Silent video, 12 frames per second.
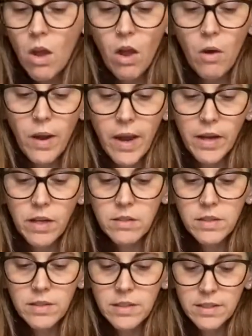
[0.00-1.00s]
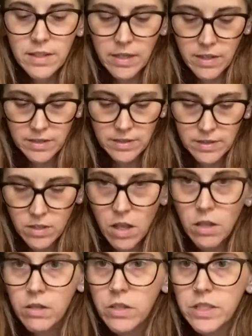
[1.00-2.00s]
Okay, this is
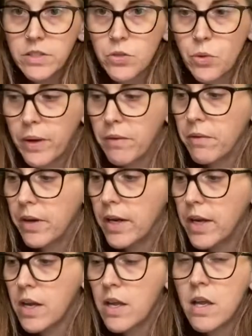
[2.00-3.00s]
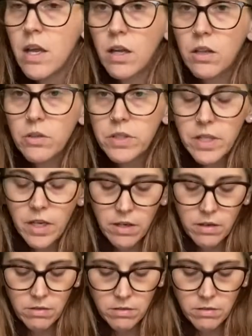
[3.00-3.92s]
all there is to it. Ready? Glue stick.